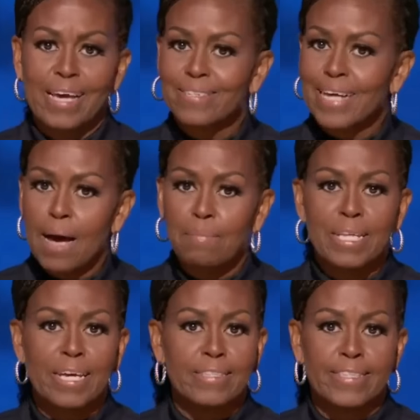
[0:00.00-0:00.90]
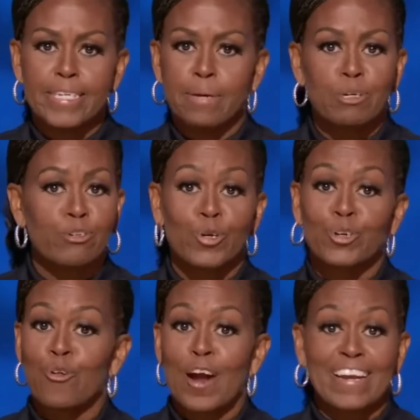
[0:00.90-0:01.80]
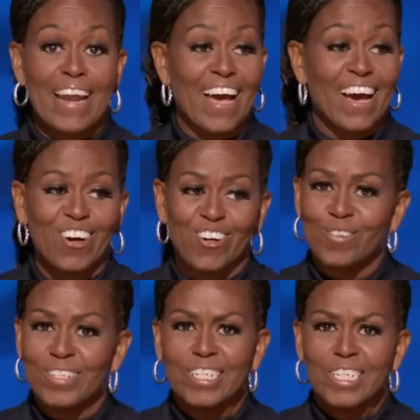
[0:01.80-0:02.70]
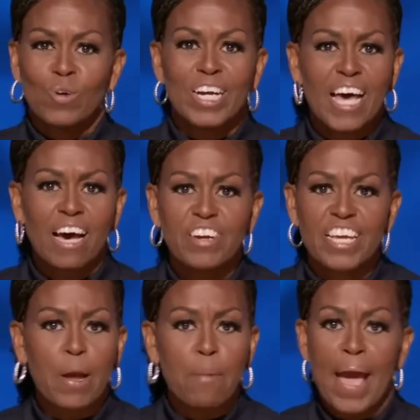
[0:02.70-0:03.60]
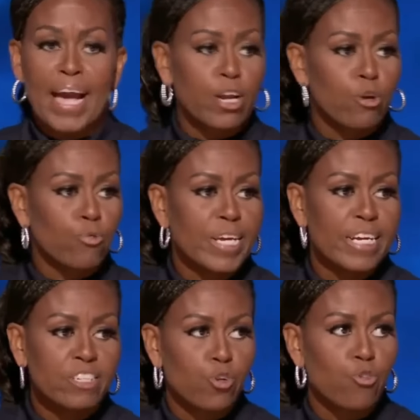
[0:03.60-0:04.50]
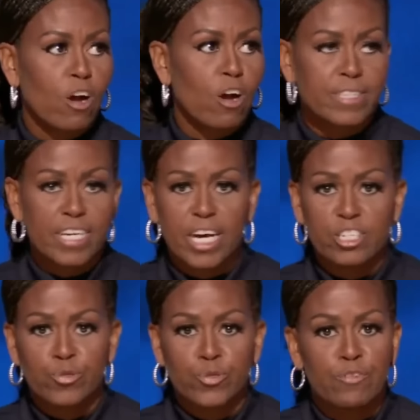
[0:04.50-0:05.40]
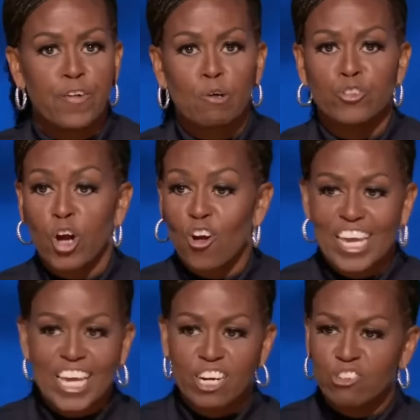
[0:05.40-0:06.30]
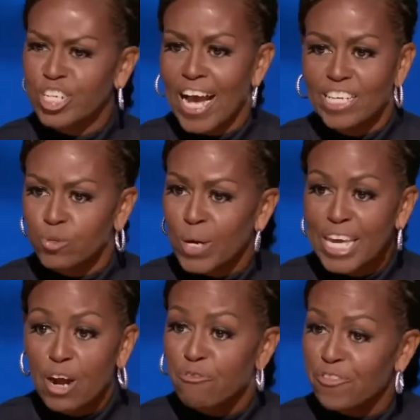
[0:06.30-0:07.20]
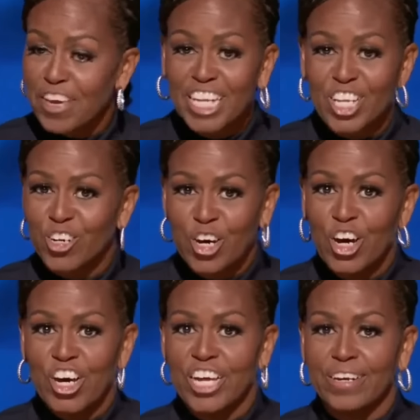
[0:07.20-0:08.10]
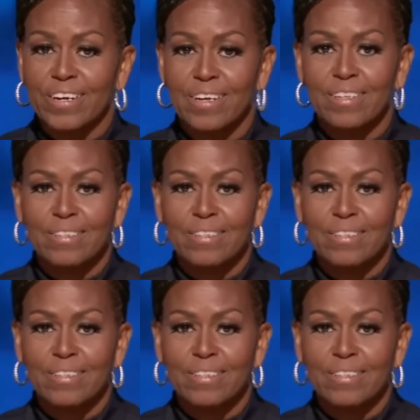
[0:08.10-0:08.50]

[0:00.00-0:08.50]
Yes, Kamala and Tim are doing great now. We're loving it. They're packing arenas across the country. Folks are energized. We are feeling good.